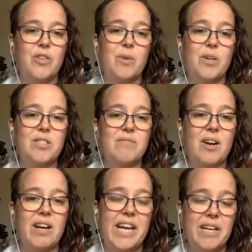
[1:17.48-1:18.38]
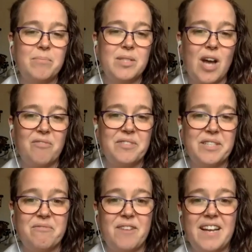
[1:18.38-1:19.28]
The words of our hymns
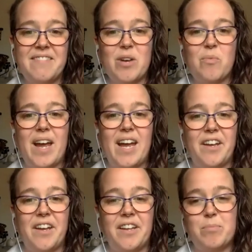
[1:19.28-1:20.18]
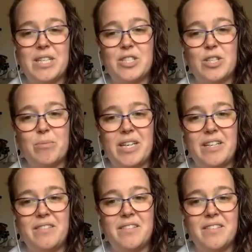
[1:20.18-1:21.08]
often find their way into my
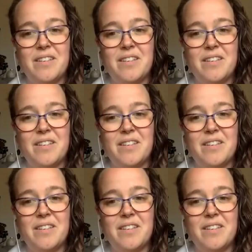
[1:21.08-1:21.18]
sermon,